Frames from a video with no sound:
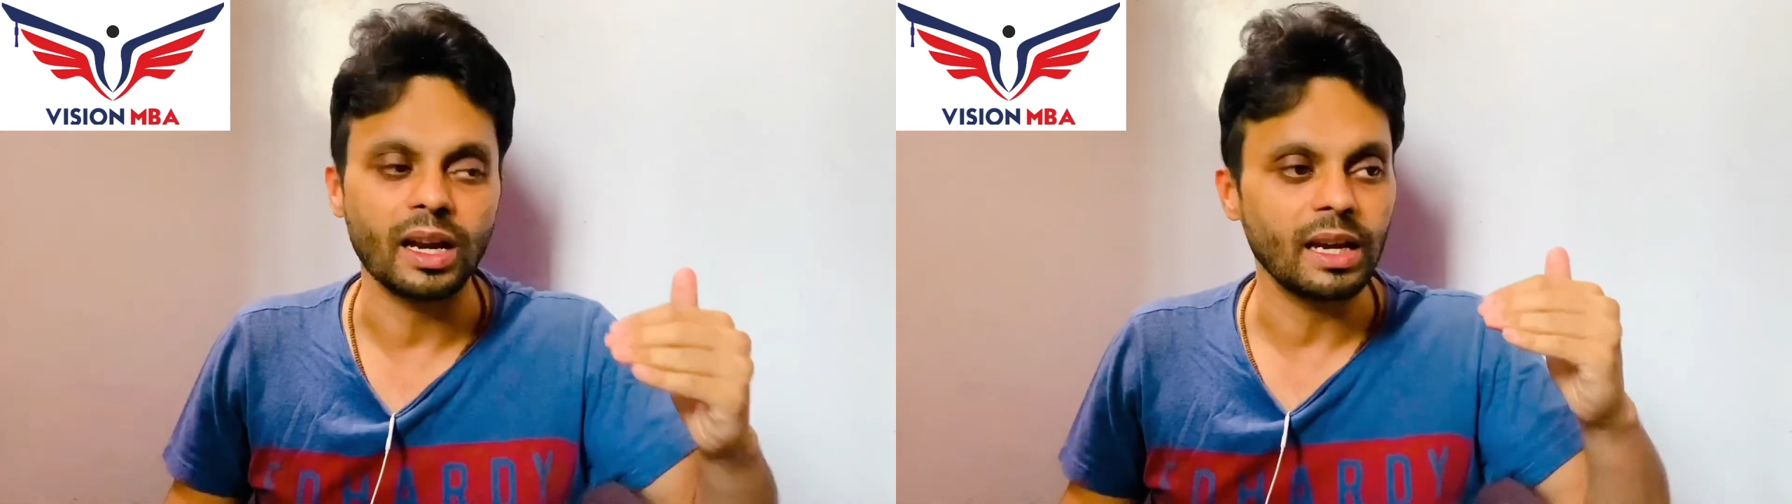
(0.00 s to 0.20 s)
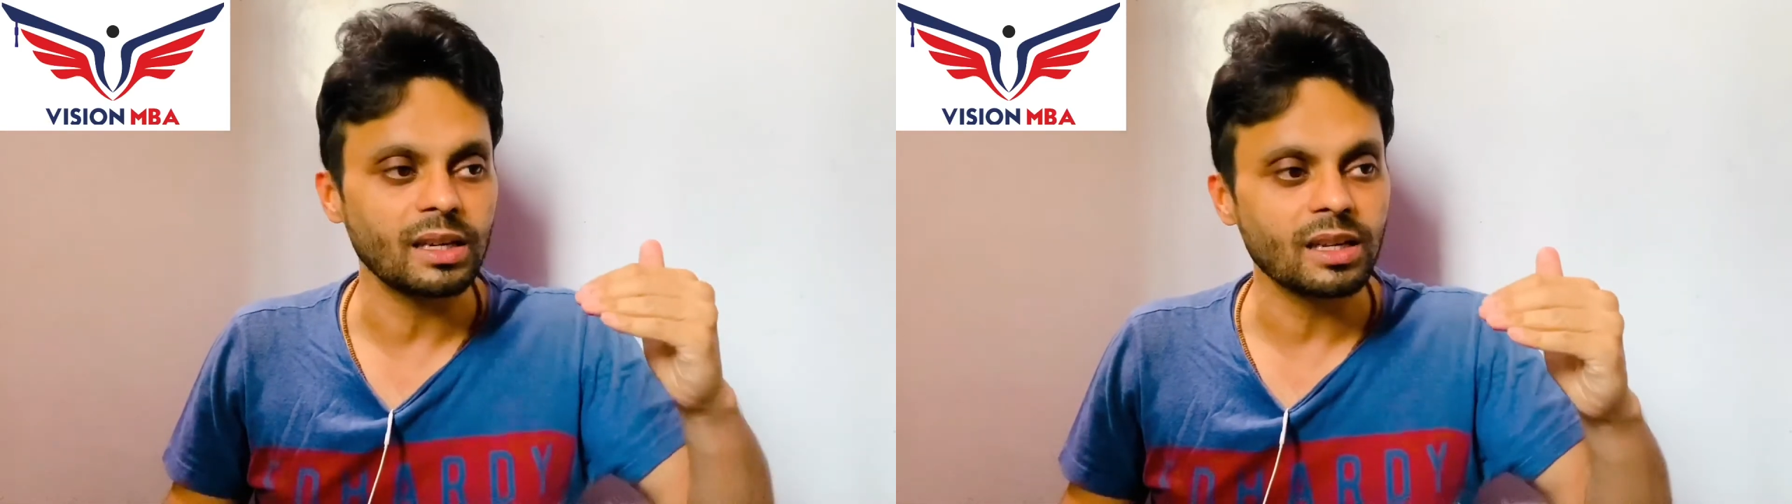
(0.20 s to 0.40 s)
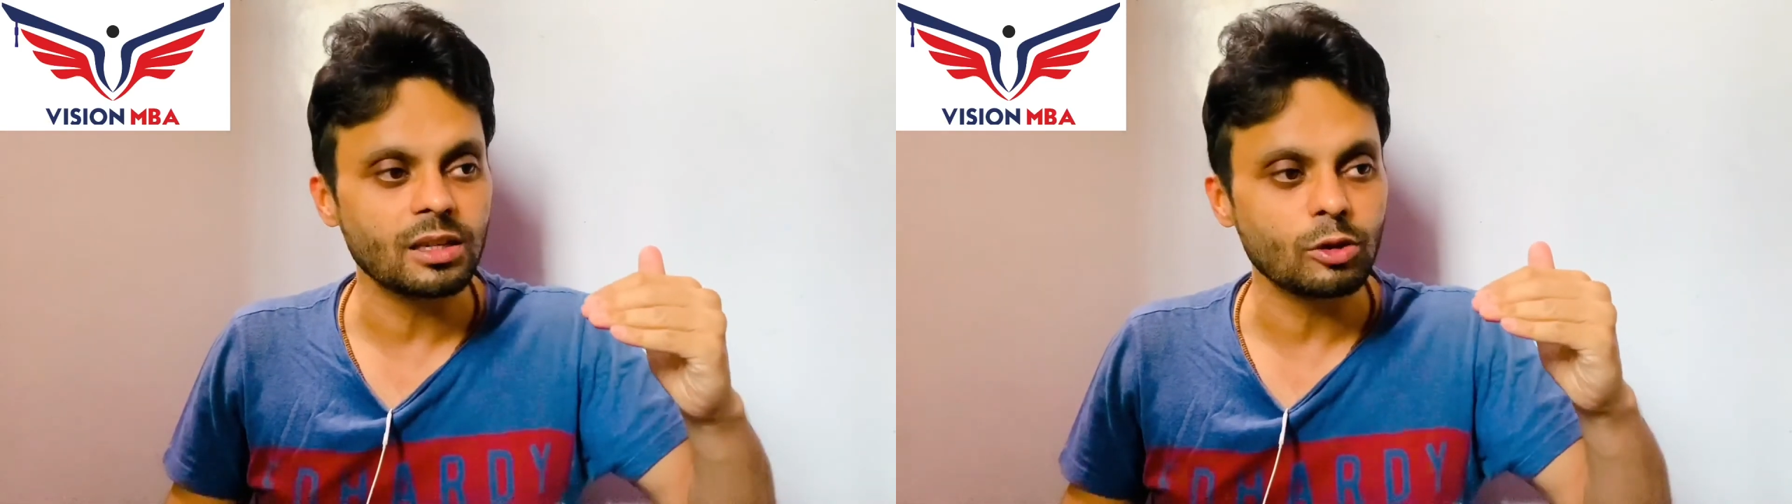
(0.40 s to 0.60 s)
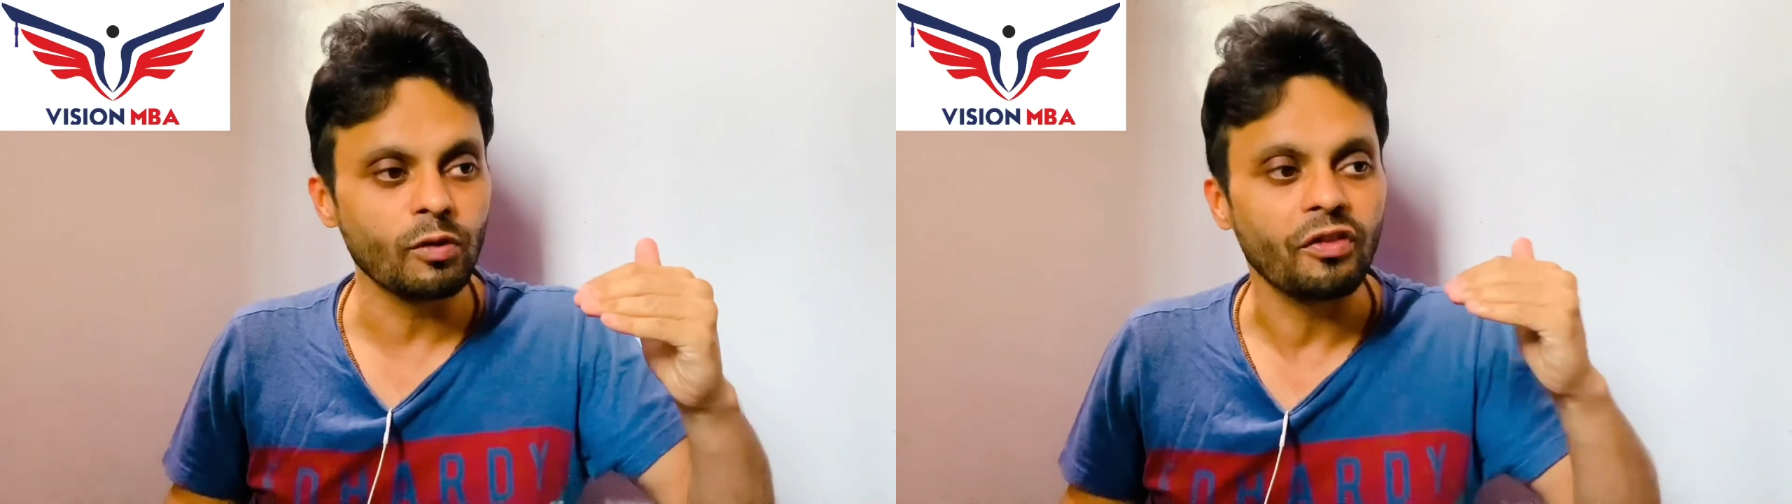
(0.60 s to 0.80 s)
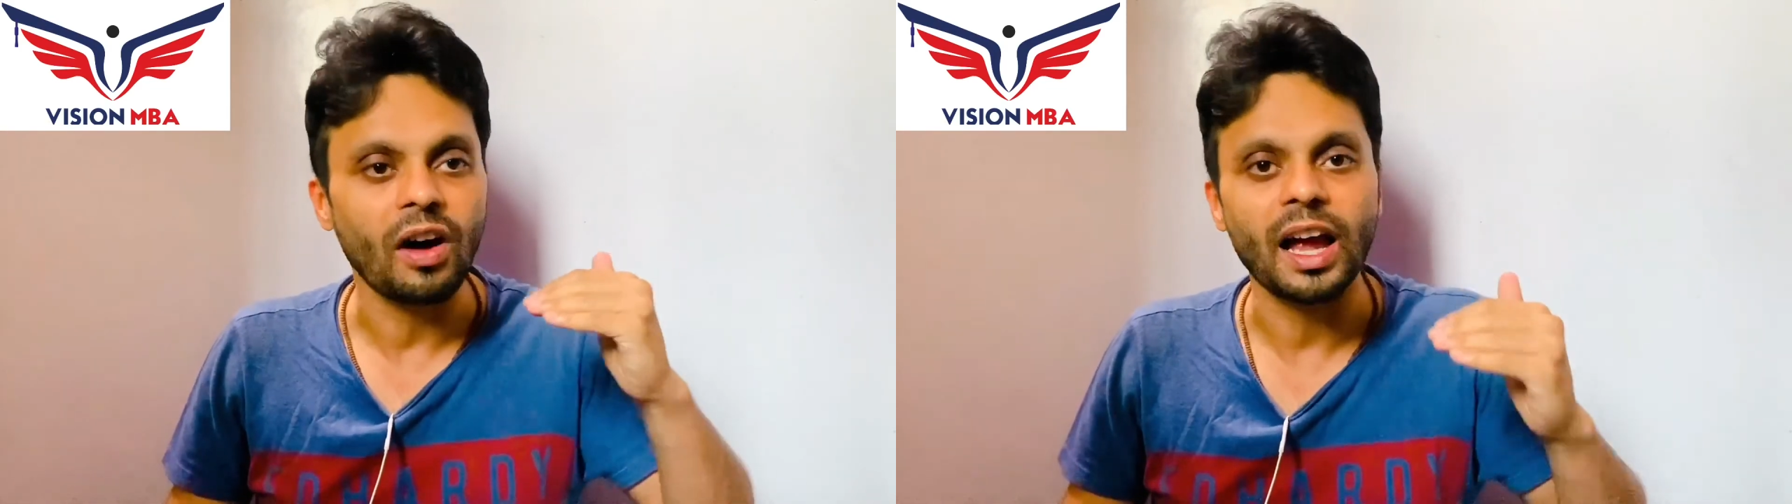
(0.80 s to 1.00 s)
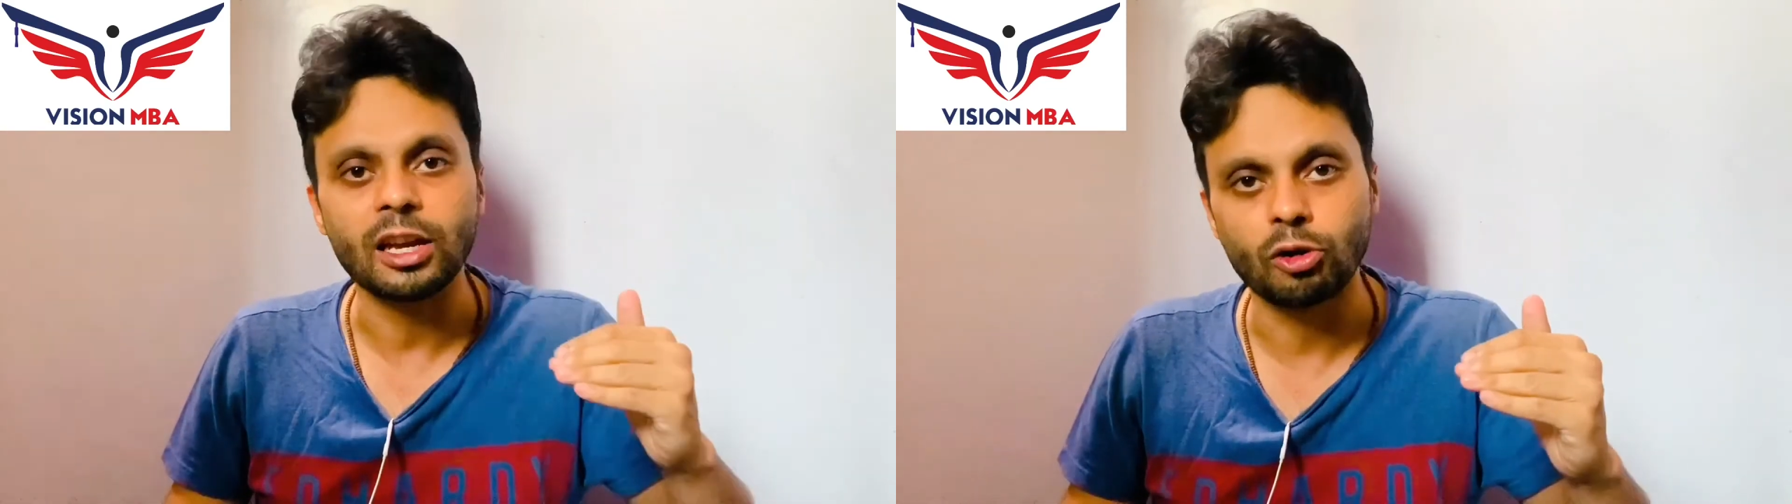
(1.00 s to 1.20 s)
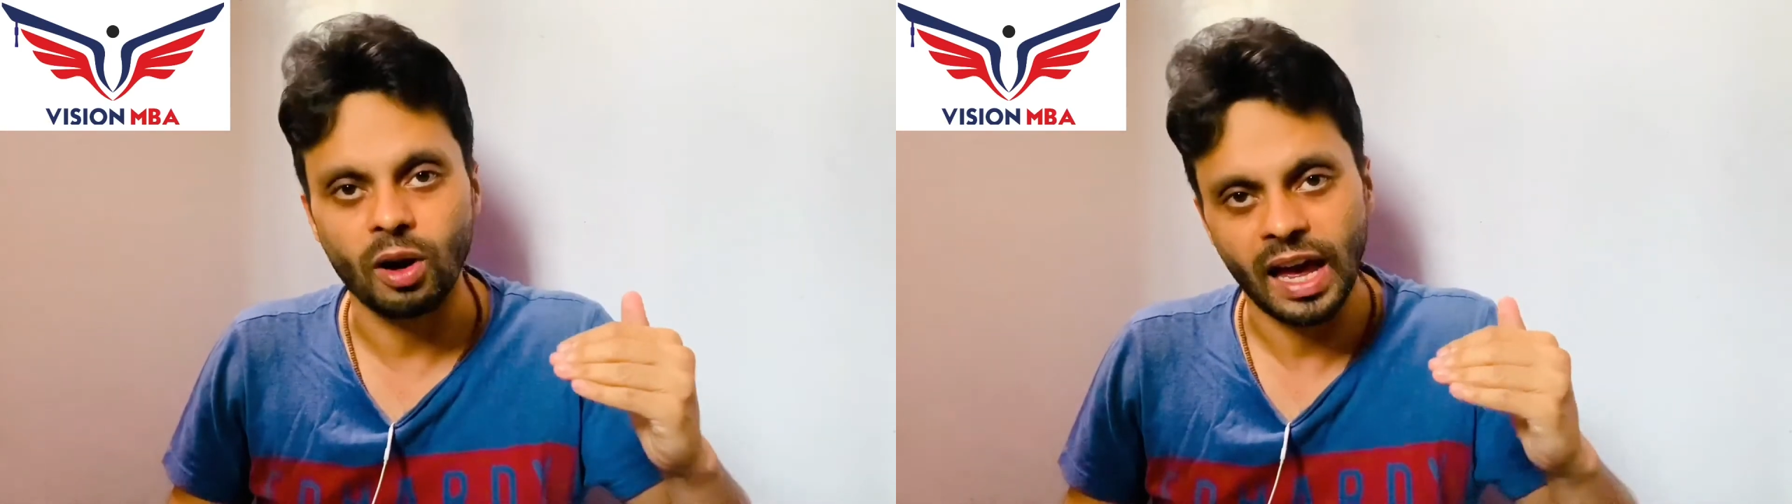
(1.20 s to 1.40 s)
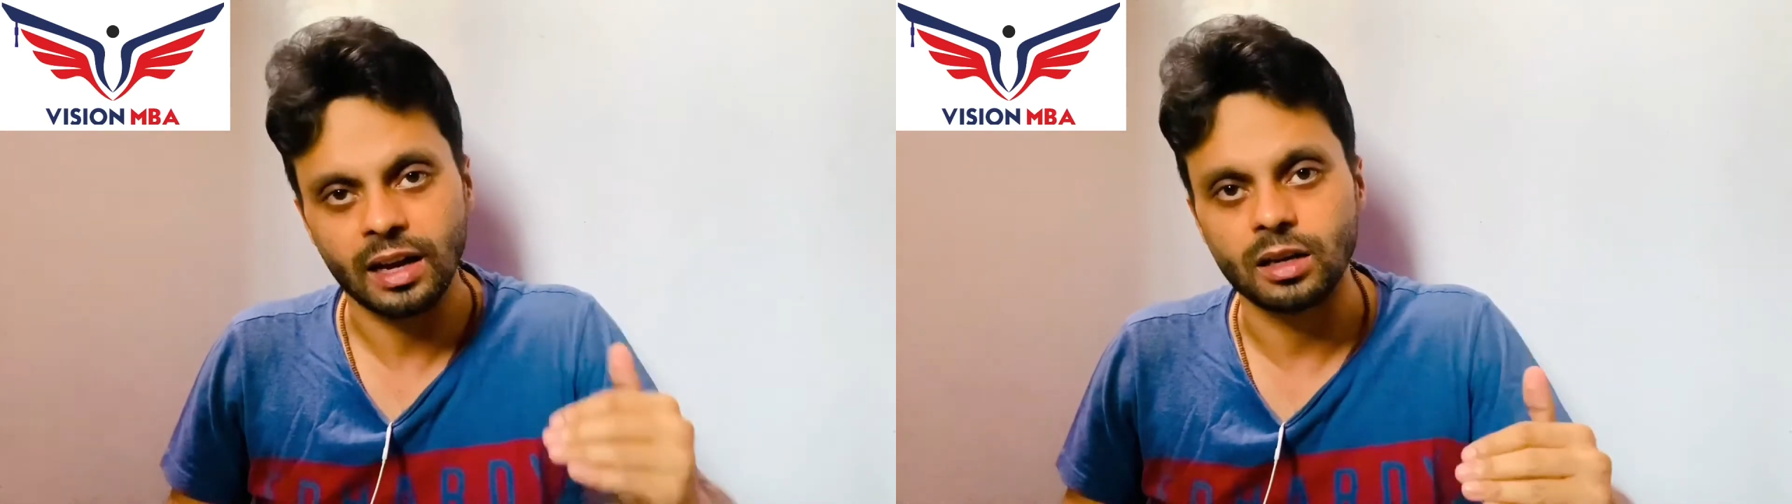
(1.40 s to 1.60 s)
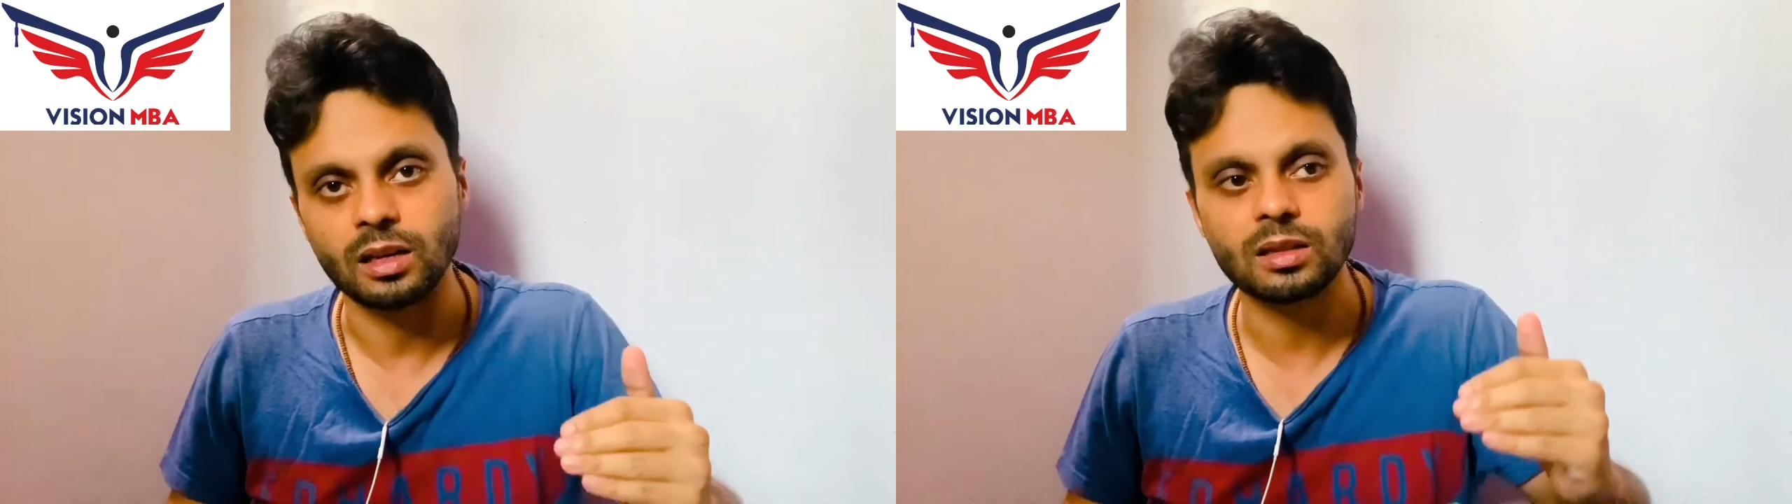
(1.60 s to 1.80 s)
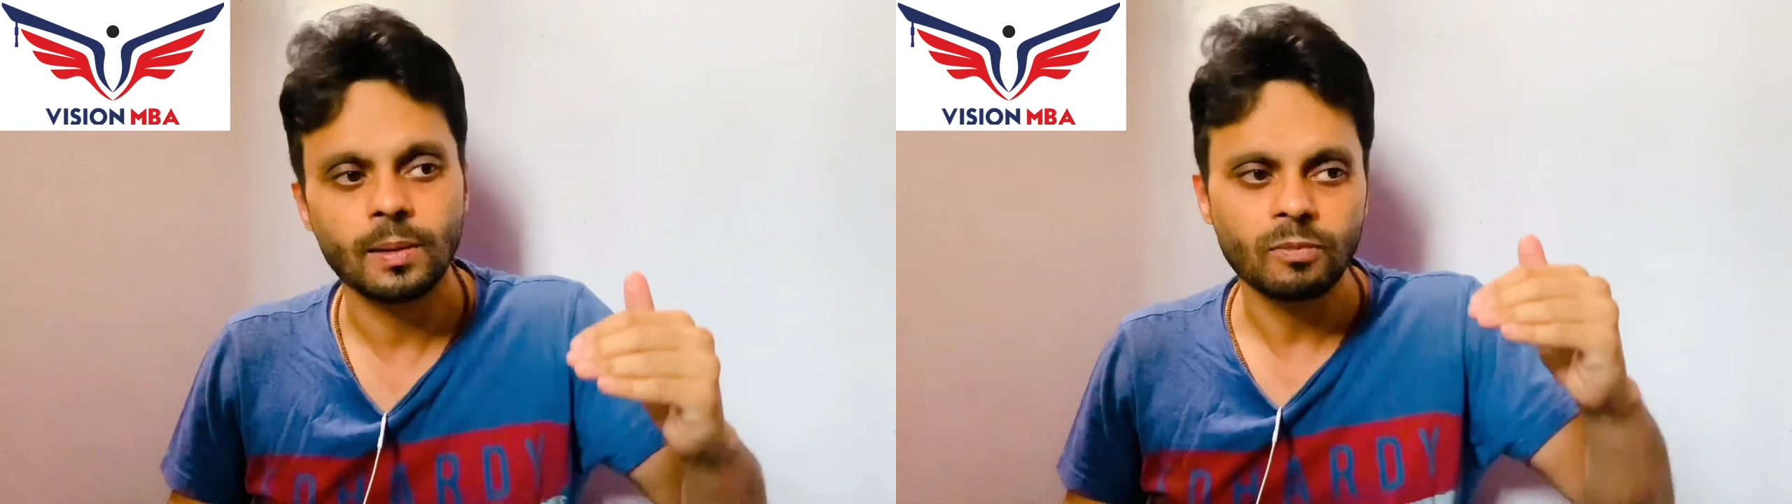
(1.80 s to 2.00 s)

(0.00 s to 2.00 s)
It is to find your errors.